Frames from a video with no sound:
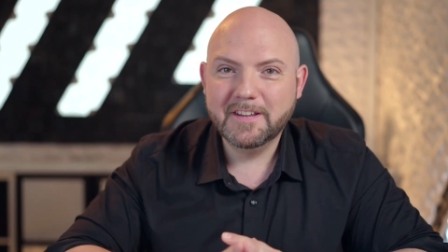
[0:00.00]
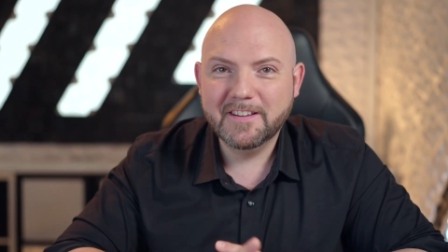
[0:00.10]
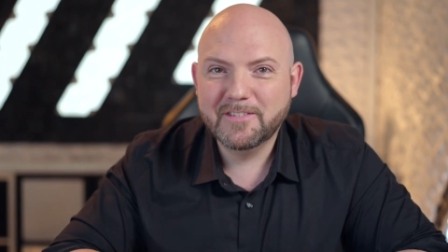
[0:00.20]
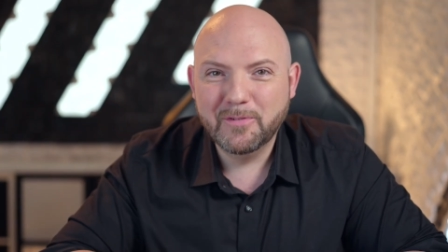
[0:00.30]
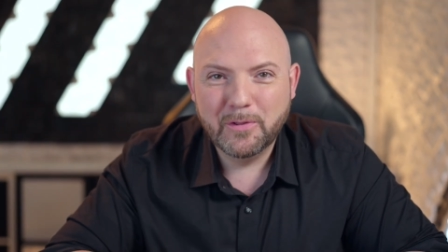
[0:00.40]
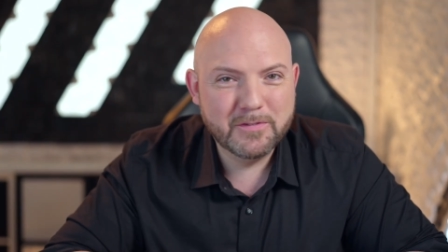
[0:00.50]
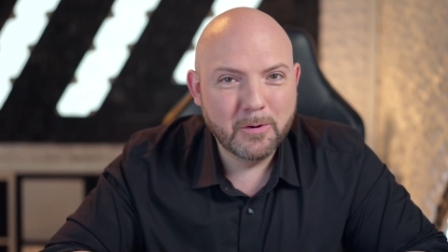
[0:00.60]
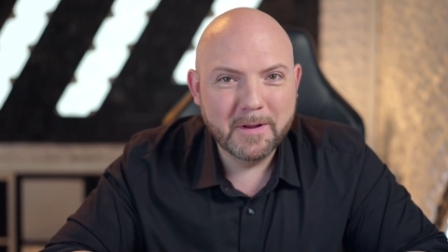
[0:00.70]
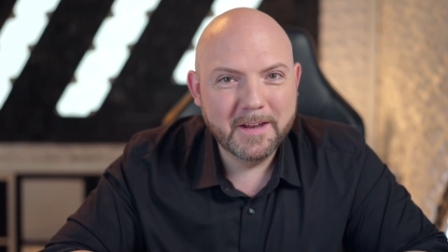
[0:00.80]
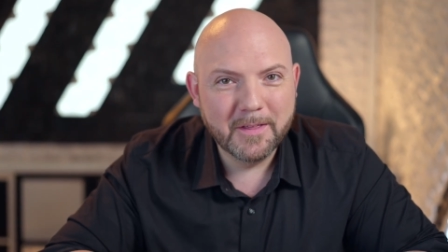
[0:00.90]
test with so
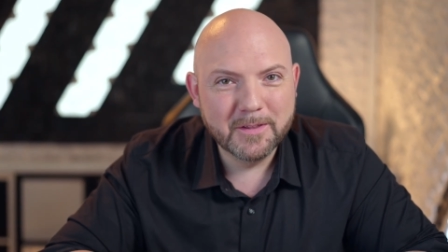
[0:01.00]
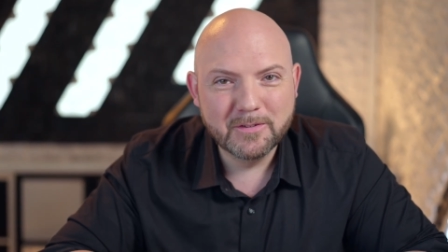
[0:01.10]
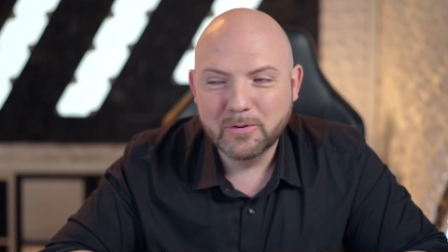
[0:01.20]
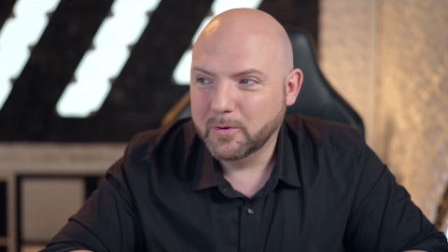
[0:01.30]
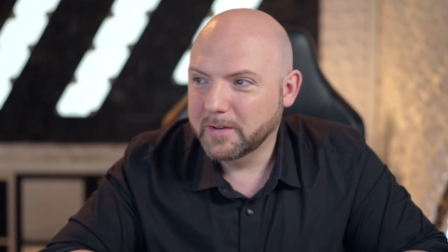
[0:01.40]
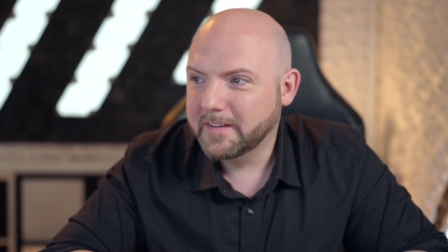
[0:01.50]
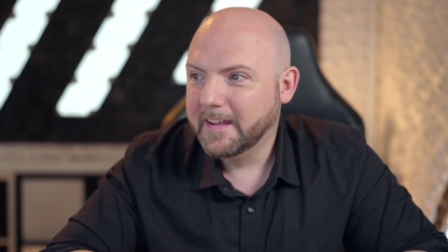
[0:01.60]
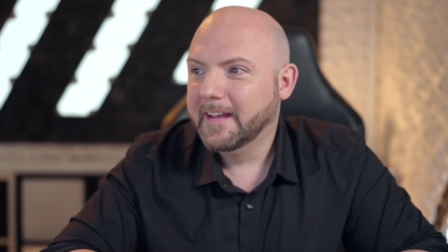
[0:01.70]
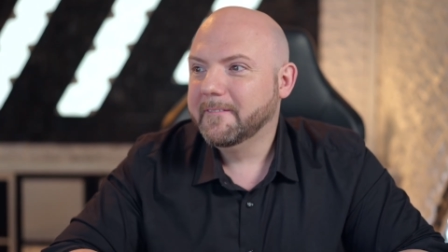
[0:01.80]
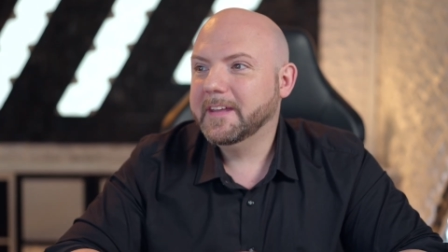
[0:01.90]
many other tools,
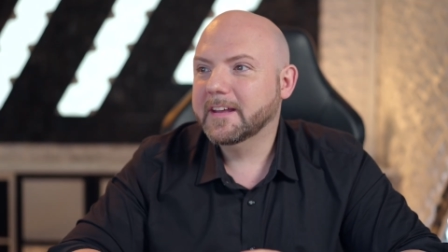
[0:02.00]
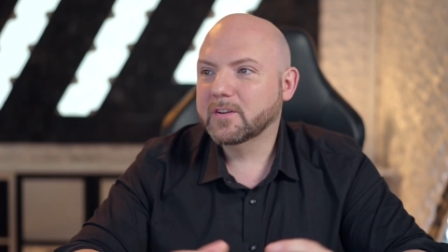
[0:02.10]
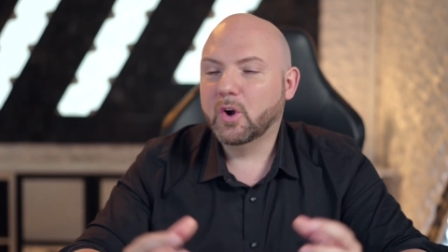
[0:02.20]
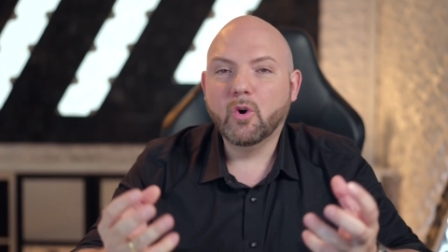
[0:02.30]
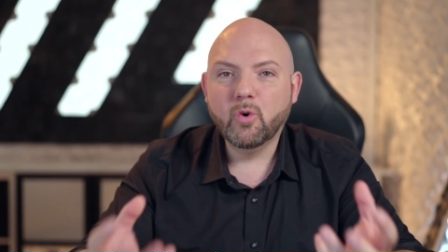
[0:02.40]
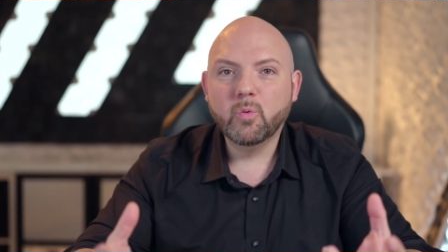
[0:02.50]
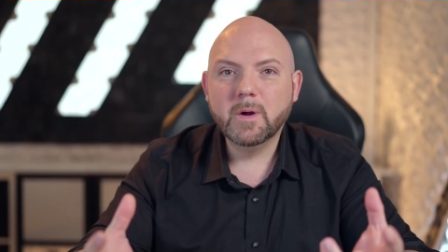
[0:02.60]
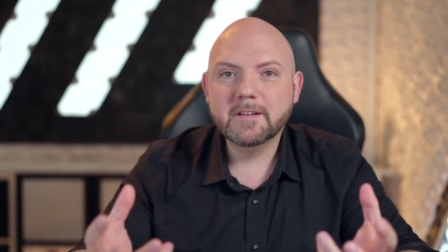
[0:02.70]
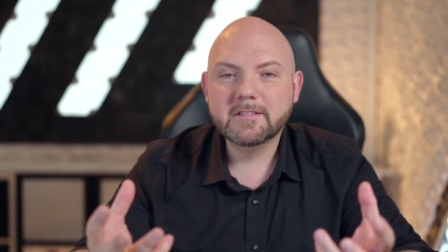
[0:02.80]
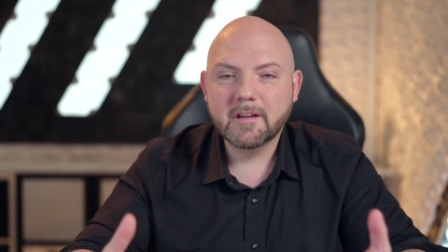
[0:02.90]
there's
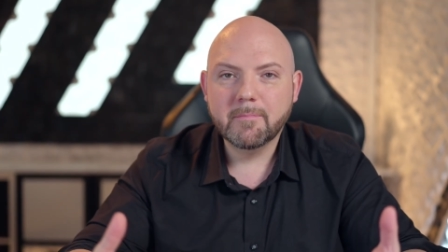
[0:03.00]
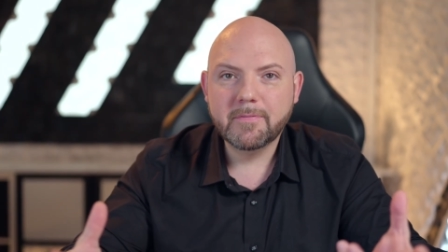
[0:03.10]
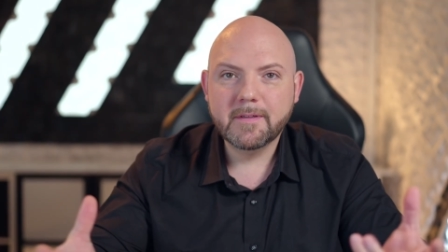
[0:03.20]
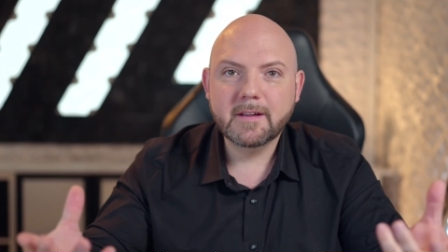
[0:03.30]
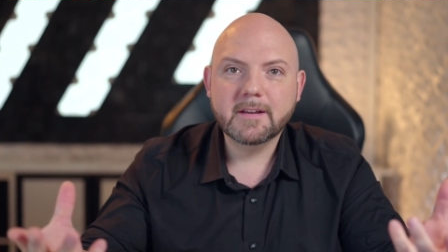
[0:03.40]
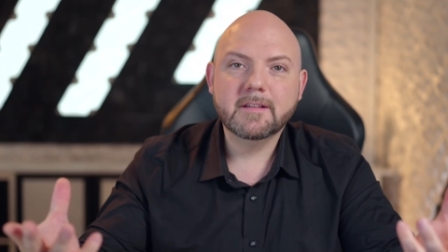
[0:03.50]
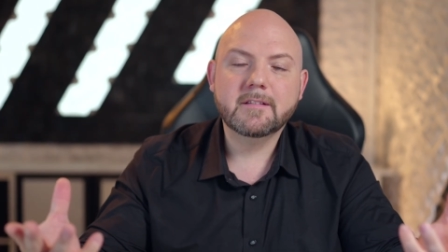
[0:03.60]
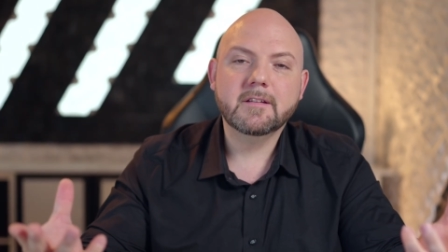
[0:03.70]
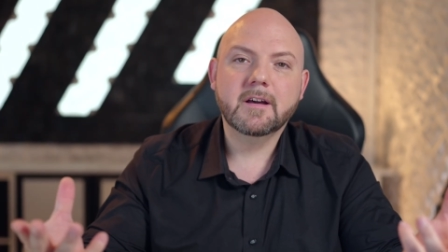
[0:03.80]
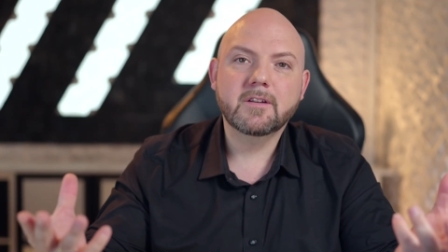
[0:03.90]
always something
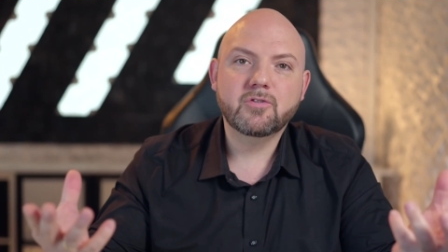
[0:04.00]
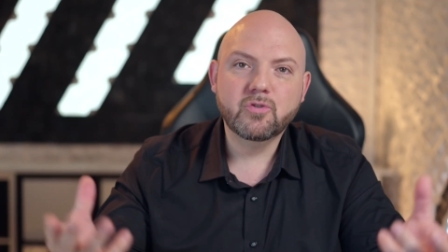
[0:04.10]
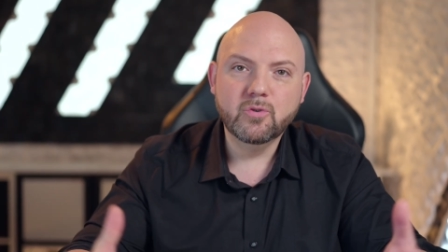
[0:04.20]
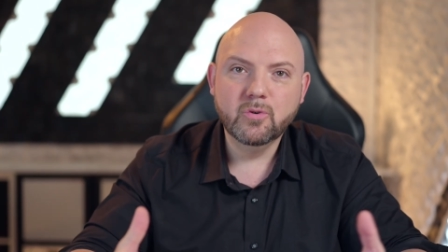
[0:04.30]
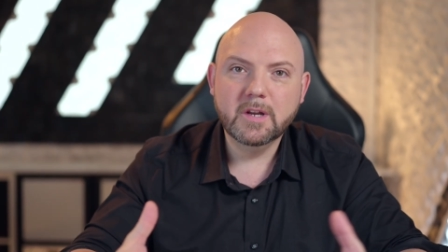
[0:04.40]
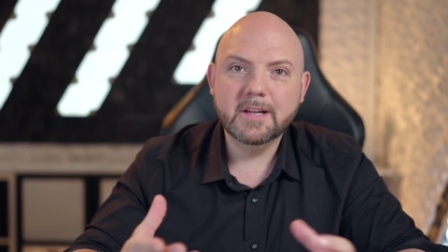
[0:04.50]
that a tool